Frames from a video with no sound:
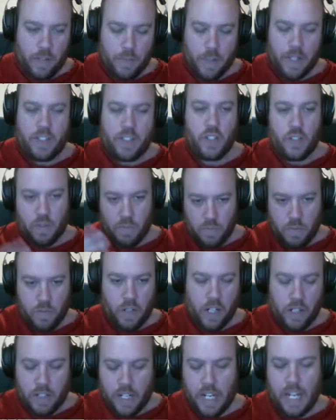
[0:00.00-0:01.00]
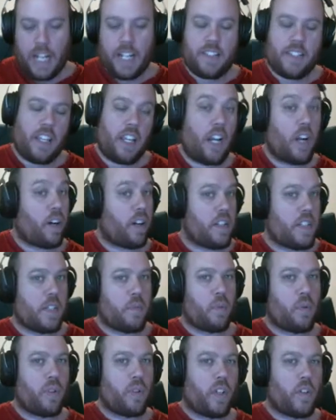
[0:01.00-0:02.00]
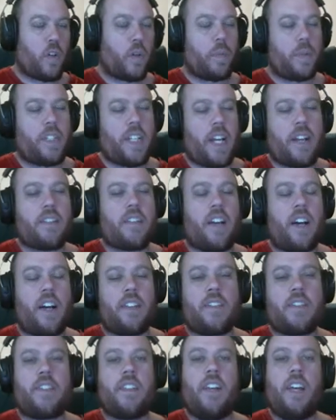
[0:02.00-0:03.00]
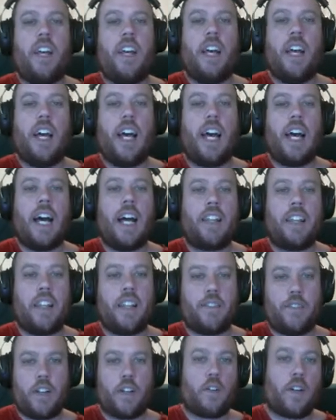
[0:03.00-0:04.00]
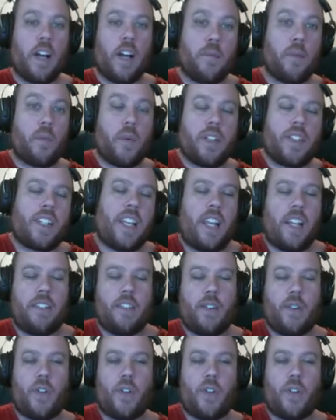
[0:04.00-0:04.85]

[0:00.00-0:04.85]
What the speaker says: basically announced that they're not going to support the corporate tax cuts that the federal government wants to get